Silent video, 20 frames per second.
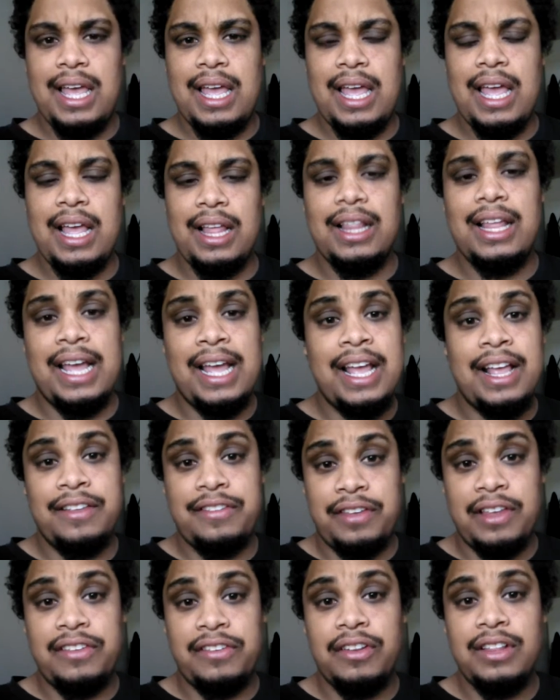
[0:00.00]

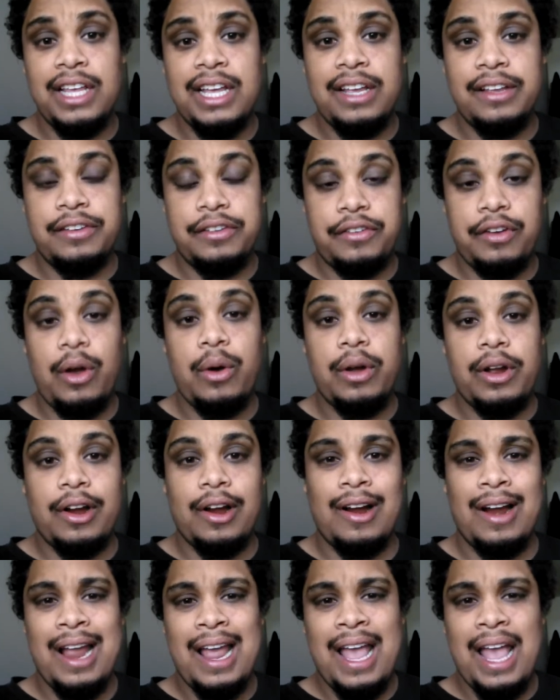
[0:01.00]
essentially his
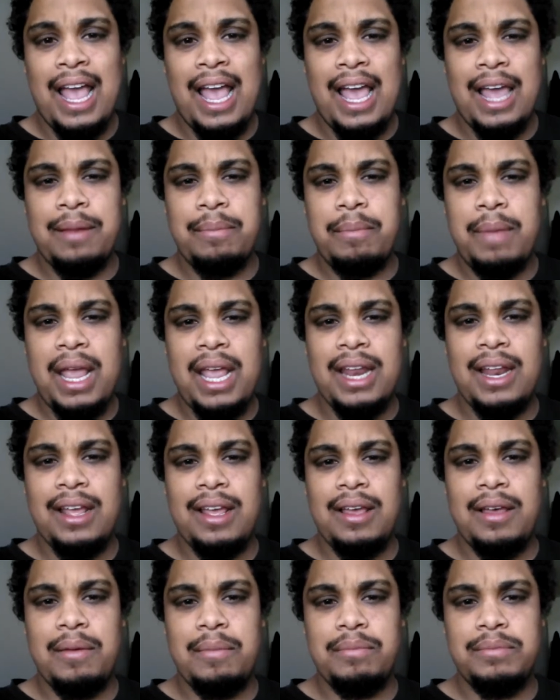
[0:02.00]
Joker, and made
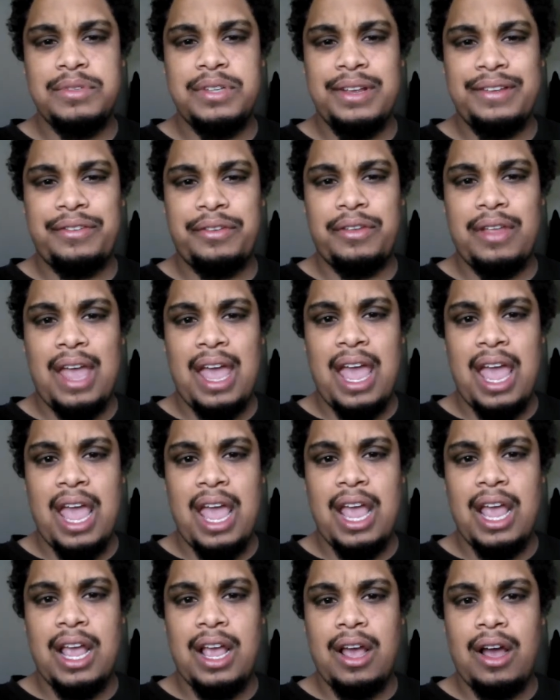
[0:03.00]
him just
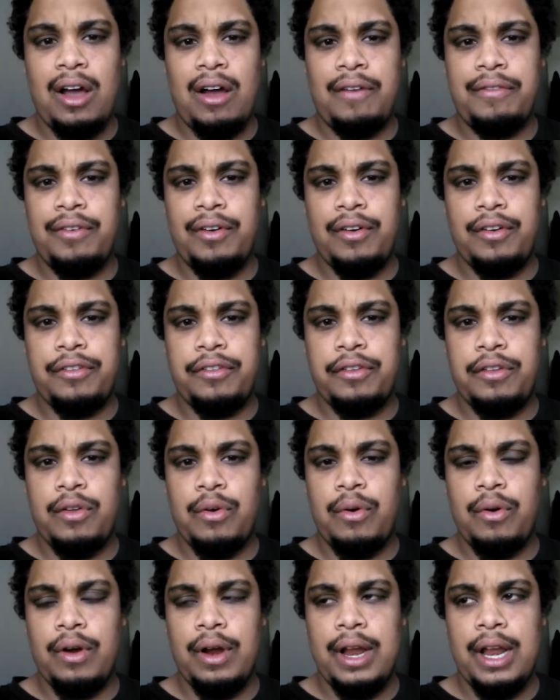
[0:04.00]
a cover
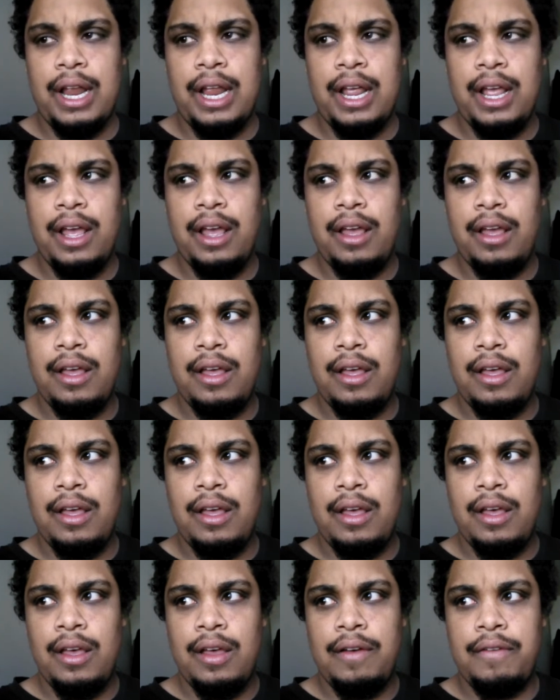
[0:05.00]
story
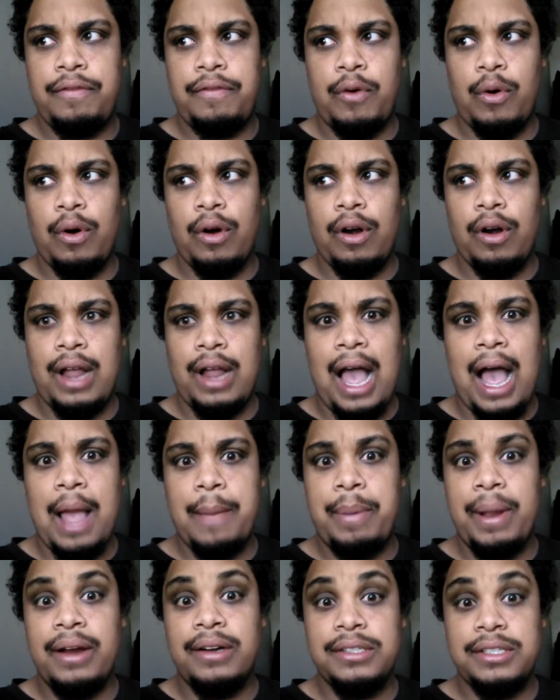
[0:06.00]
for Guy
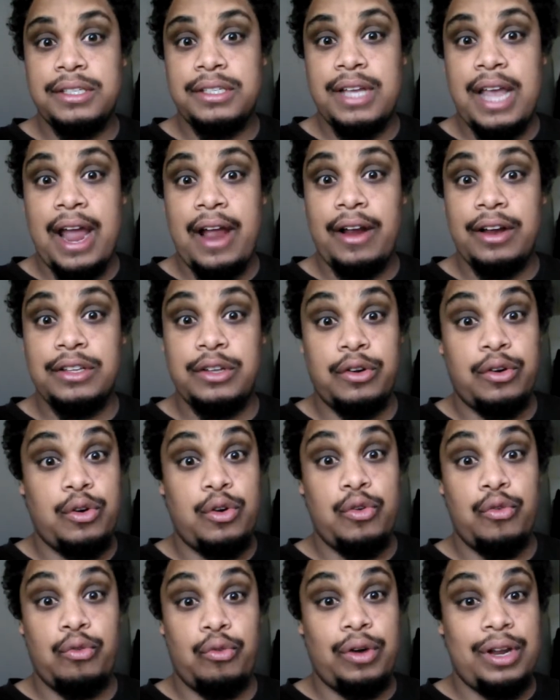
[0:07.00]
Pearce's character,
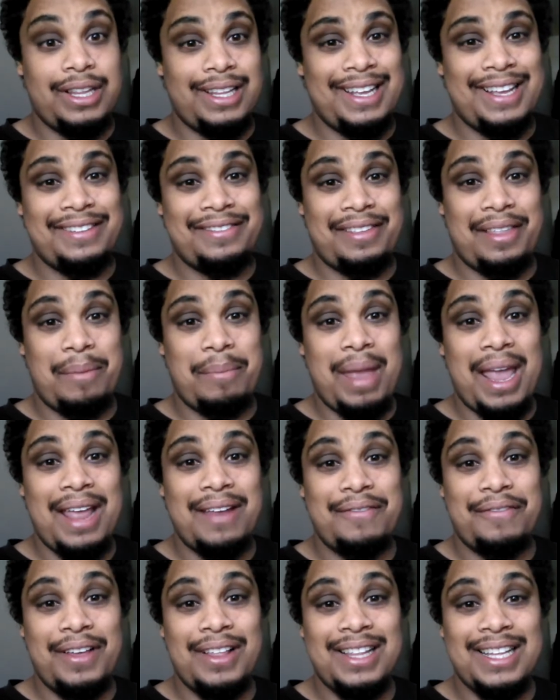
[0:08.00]
who really is the
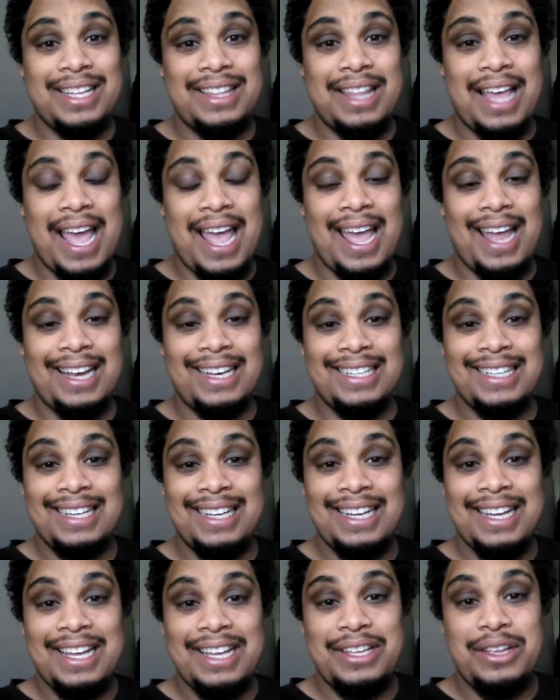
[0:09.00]
main villain that
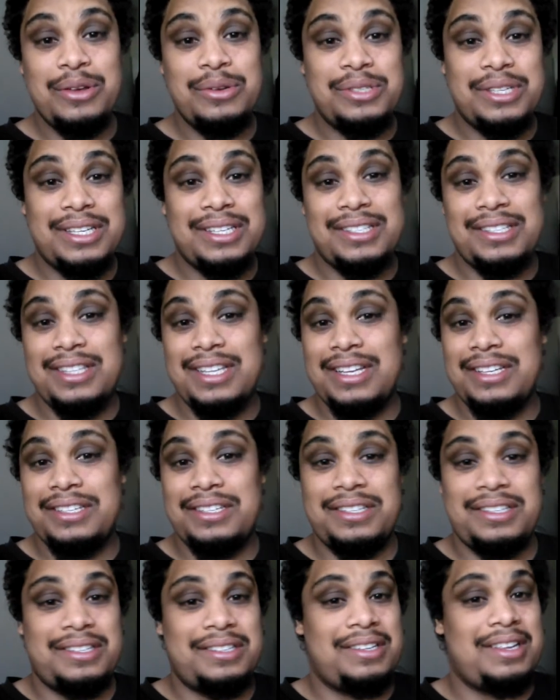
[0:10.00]
uses
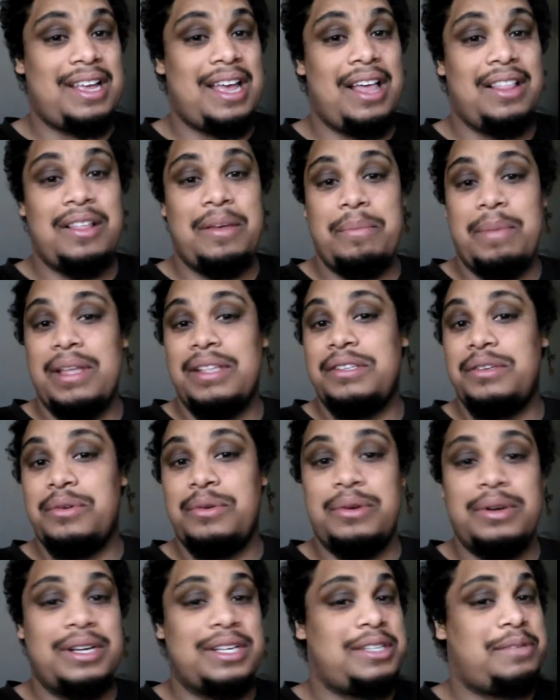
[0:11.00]
this
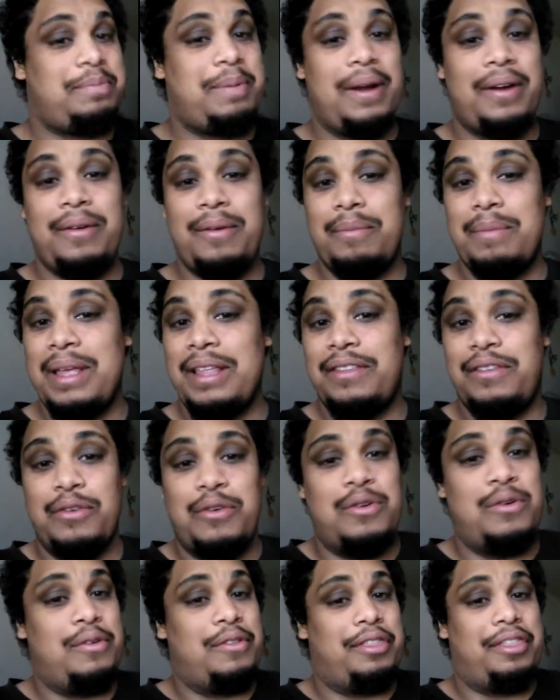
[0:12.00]
elemental
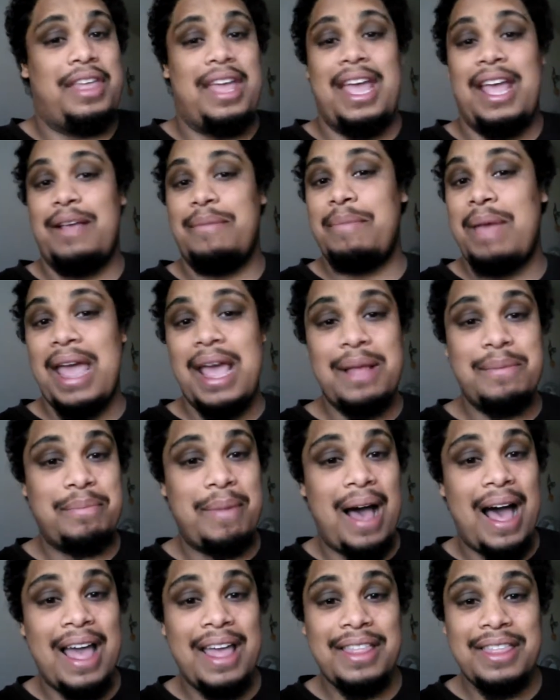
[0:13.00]
experimental thing
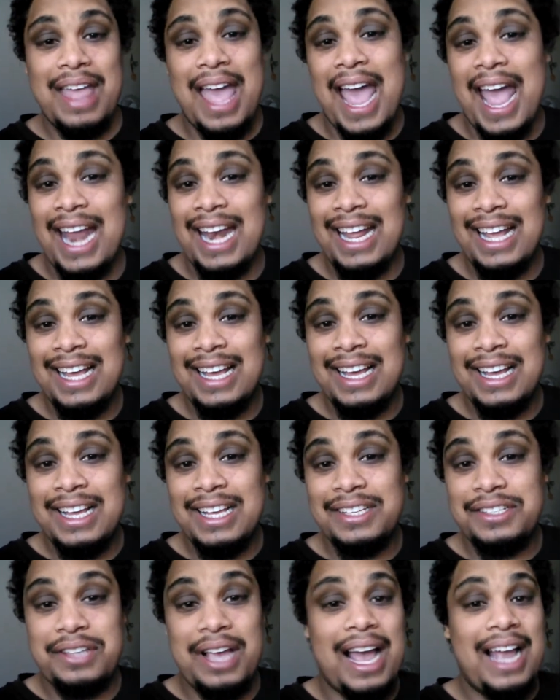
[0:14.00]
made by that
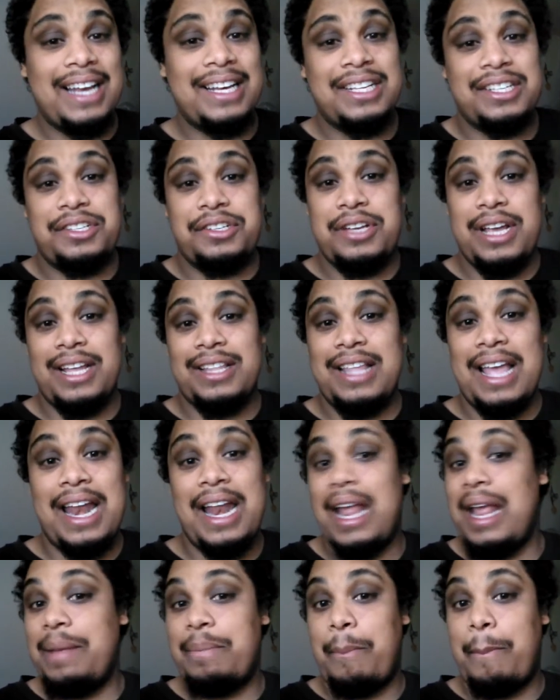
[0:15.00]
scientist chick
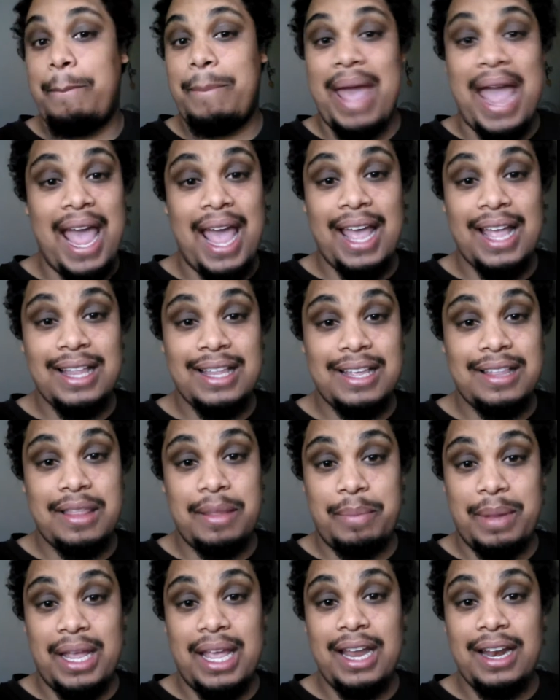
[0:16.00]
that he banged in
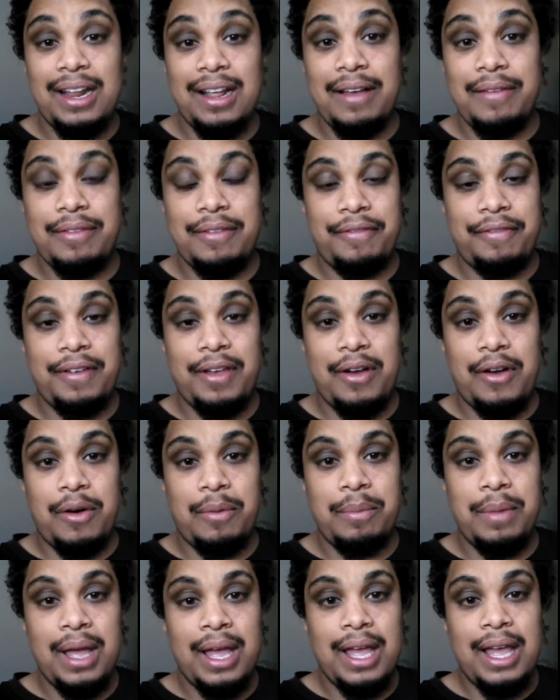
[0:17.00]
the beginning of the
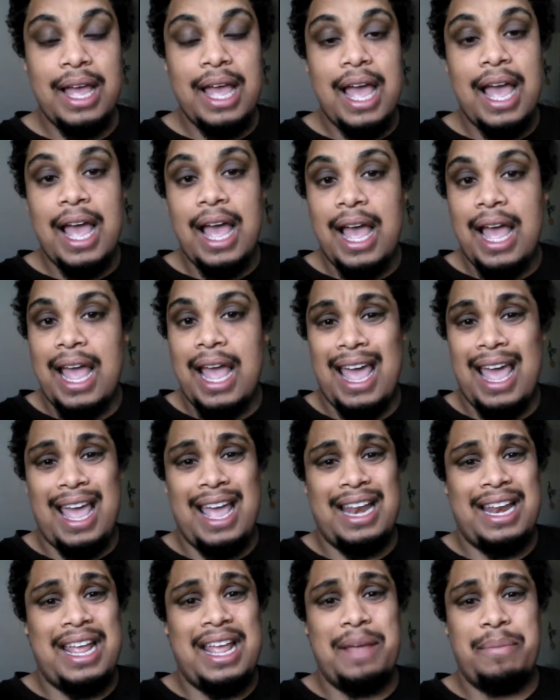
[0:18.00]
film,
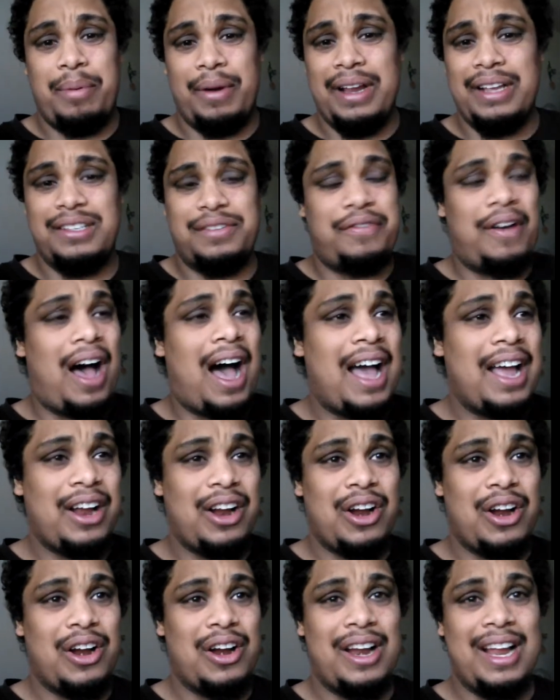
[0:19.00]
and he breathes
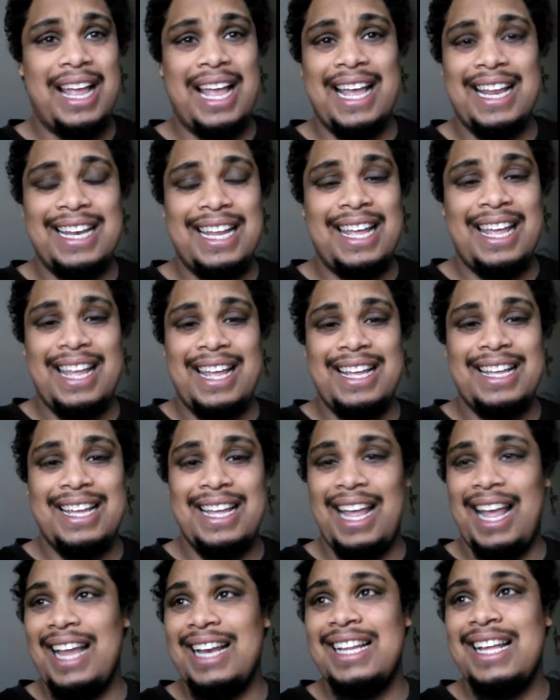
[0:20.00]
fire, and
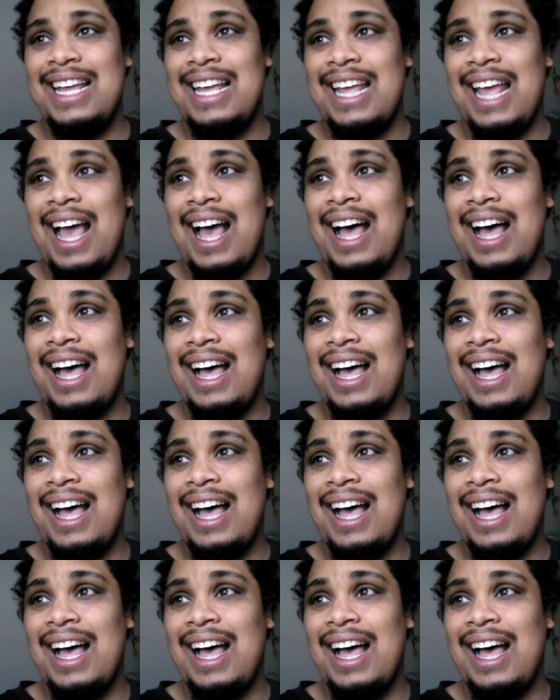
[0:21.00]
he